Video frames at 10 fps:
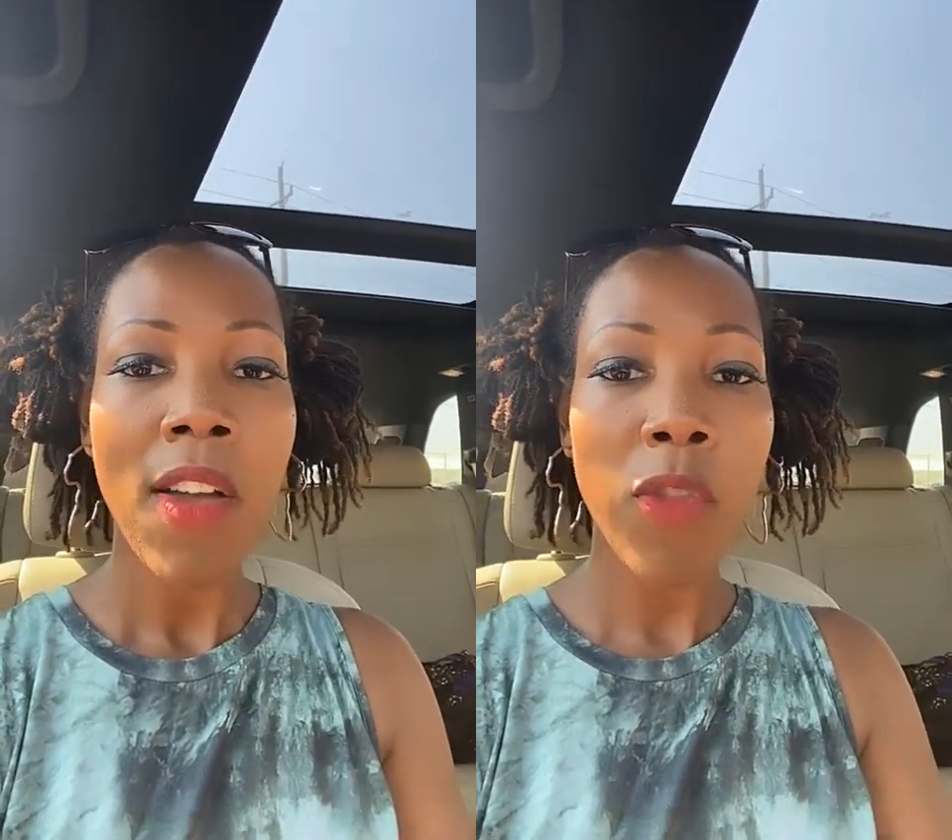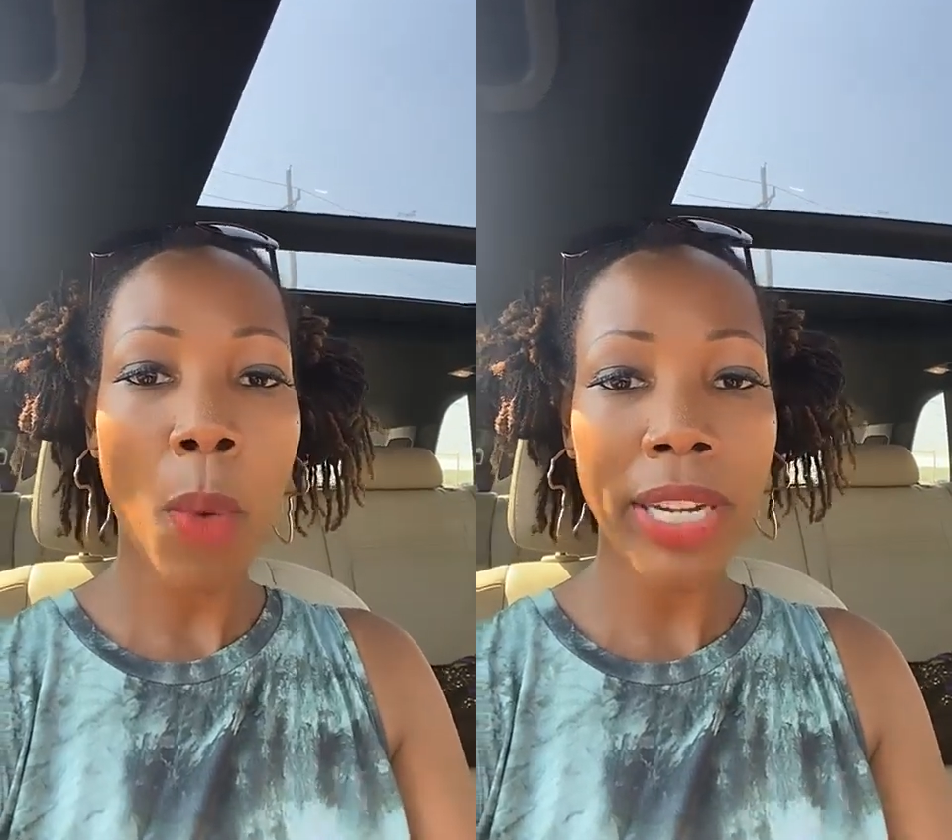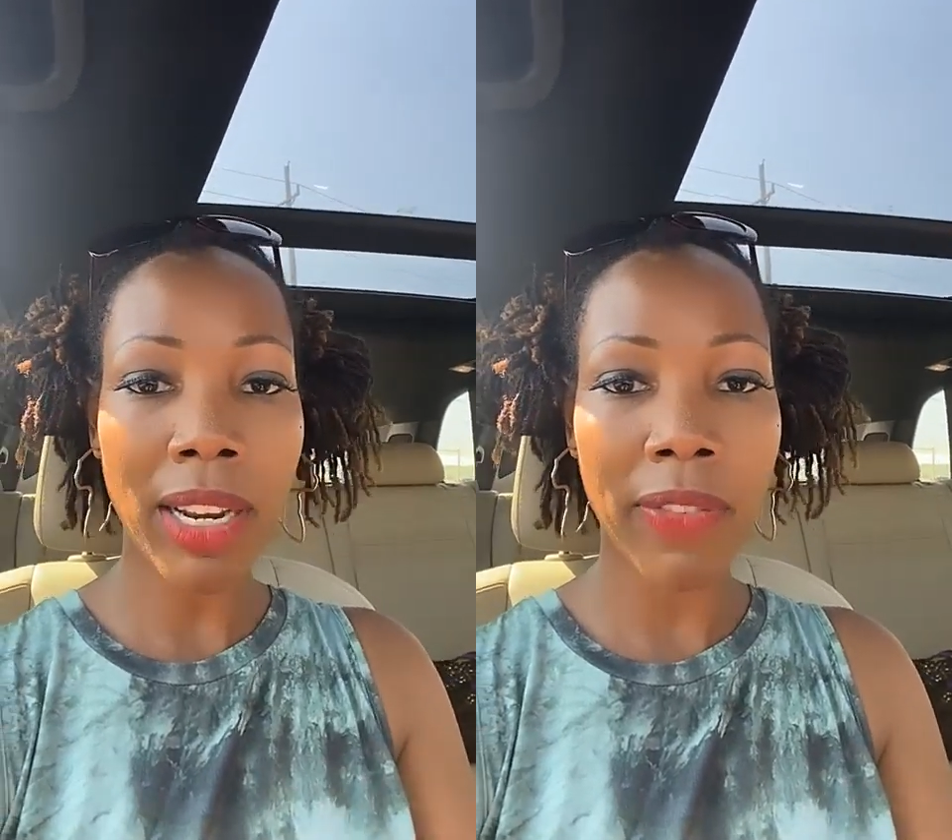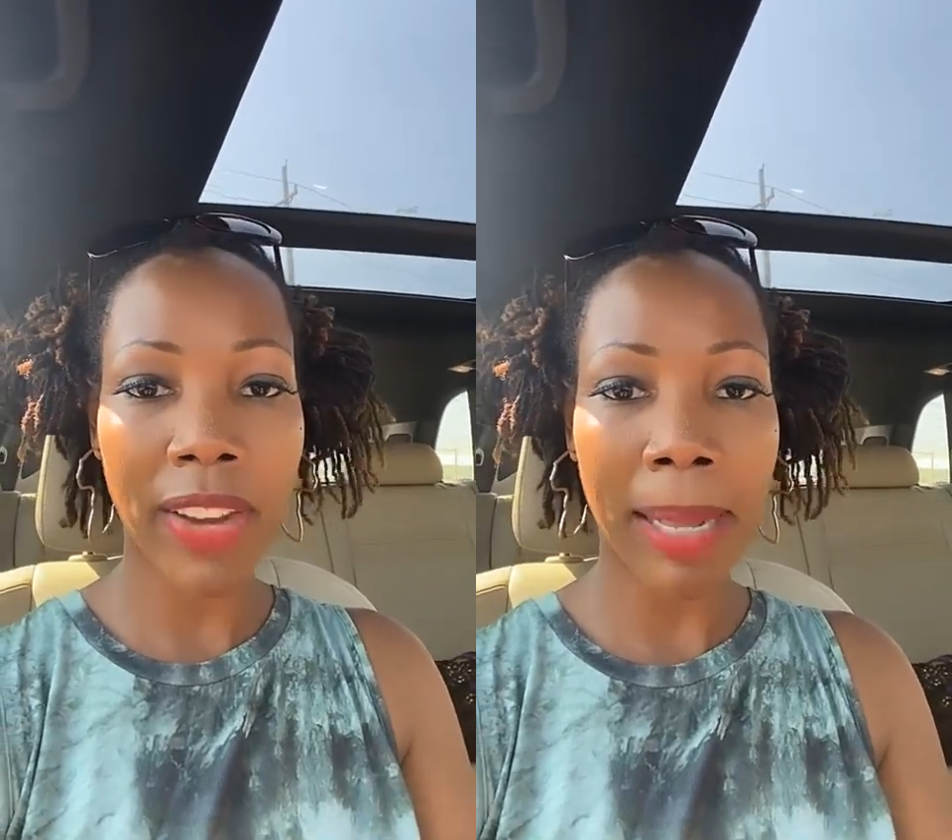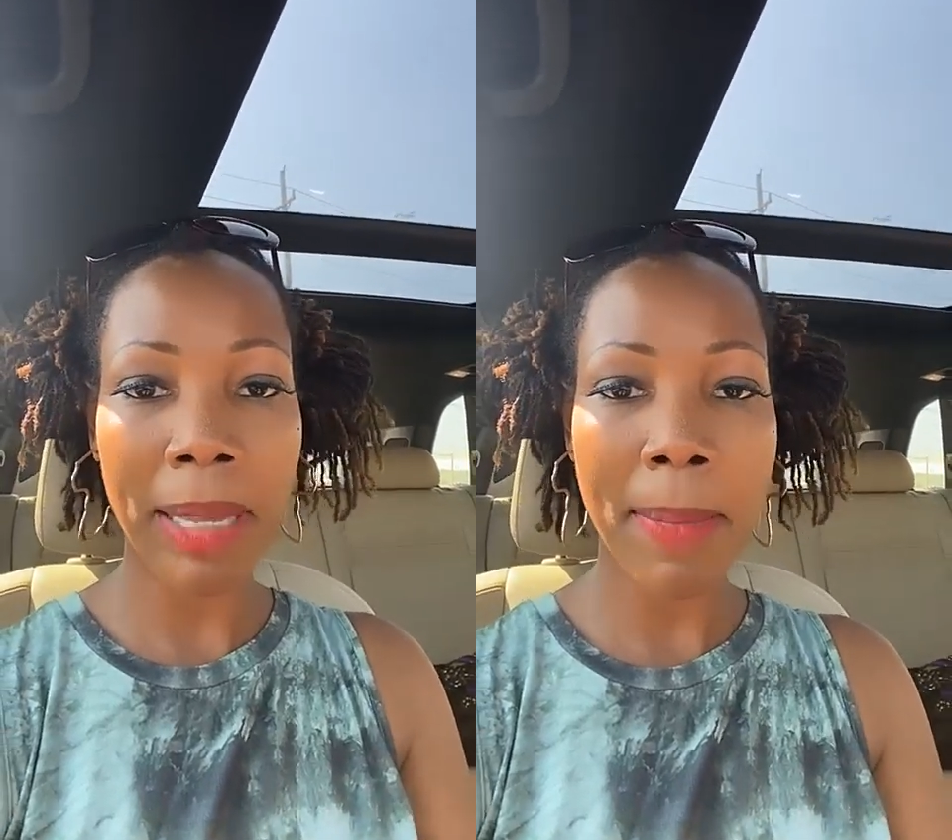for your
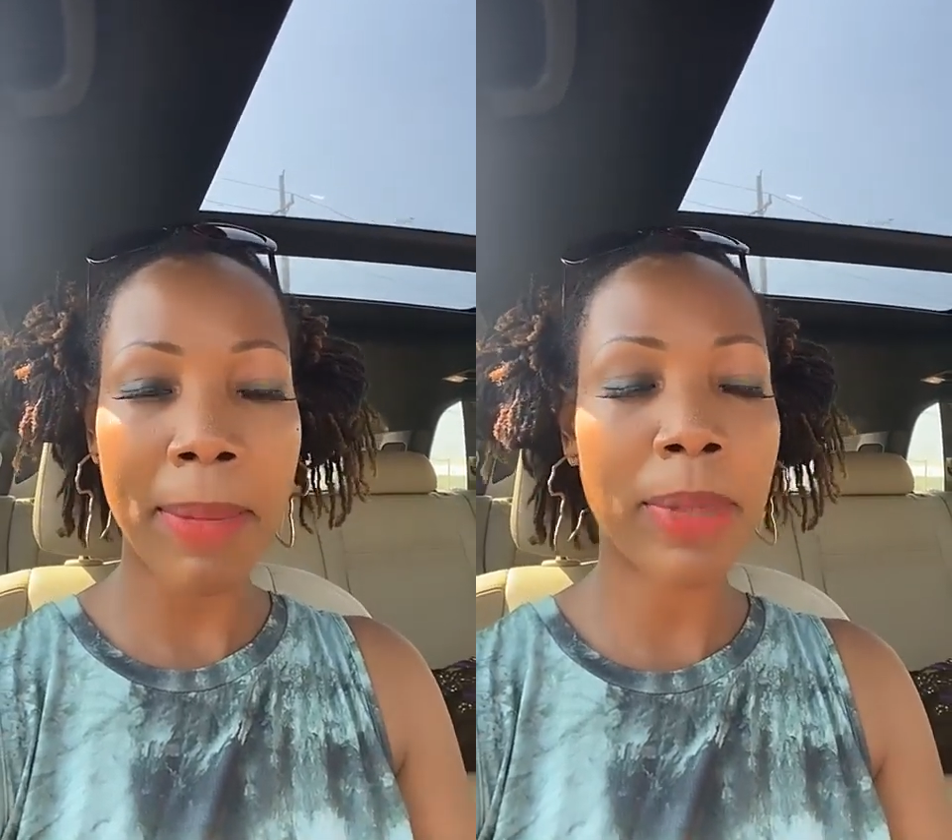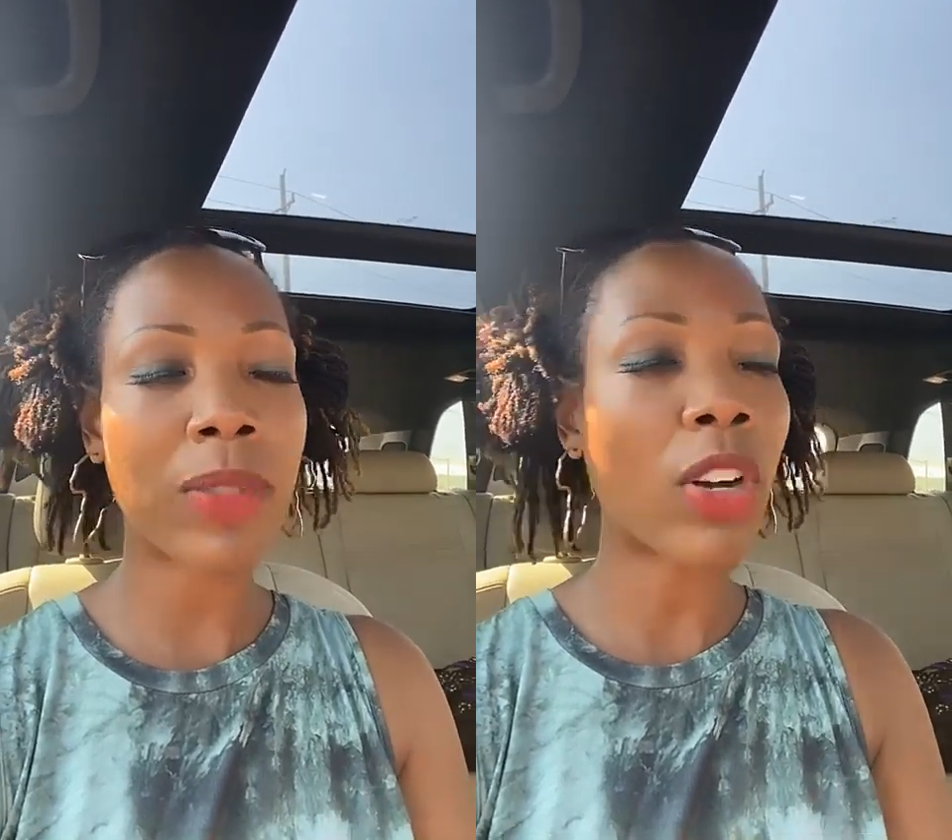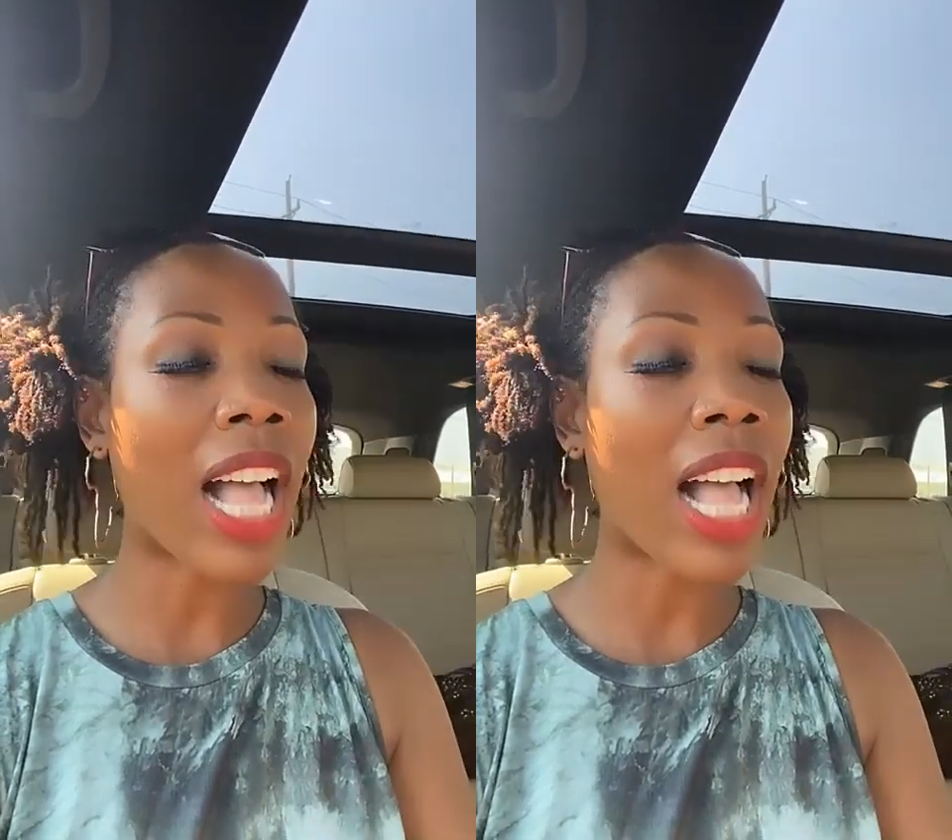family members,